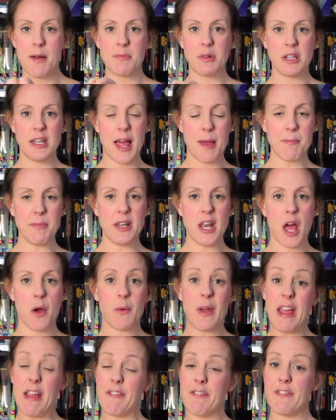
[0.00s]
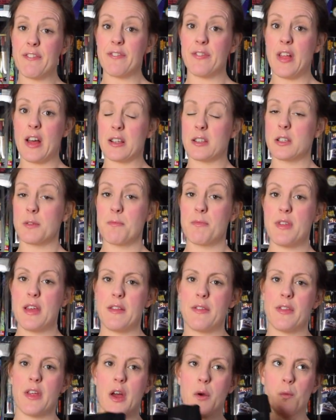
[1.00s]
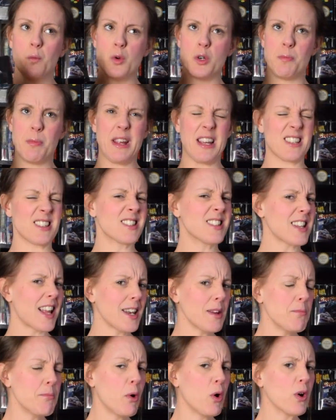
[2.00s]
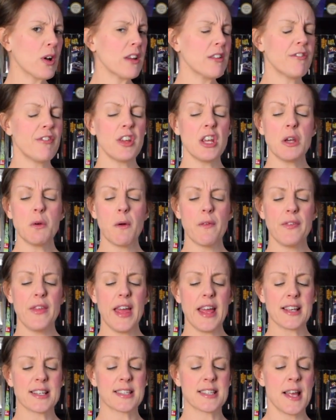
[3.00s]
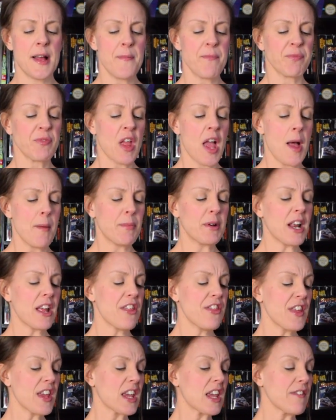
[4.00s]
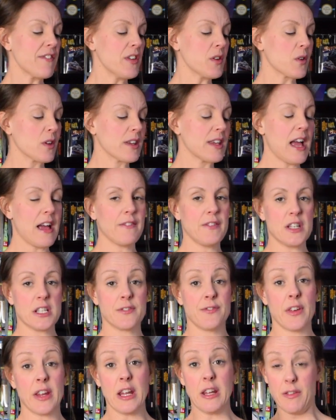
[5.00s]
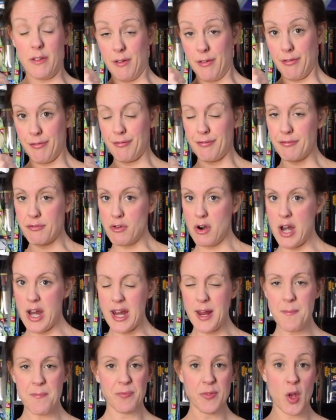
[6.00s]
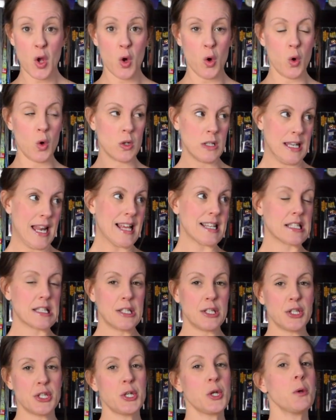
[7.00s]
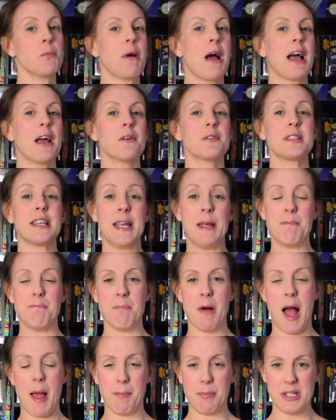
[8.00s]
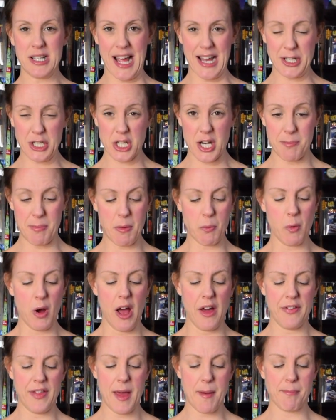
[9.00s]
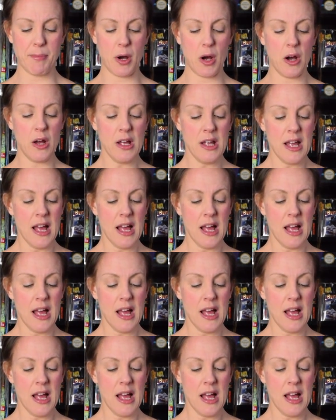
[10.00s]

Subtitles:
Let me know if that's something that would be a selling point for you on this. But I think if you can get this for either free or less than £2, it might potentially be worth it. But